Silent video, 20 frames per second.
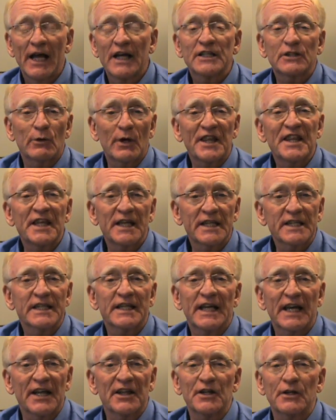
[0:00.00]
So I think
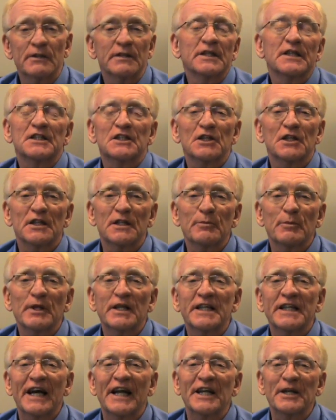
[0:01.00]
together it's going to be
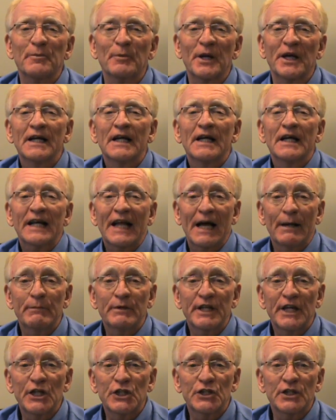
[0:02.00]
a dynamite
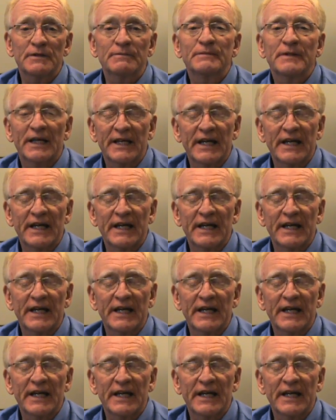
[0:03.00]
combination,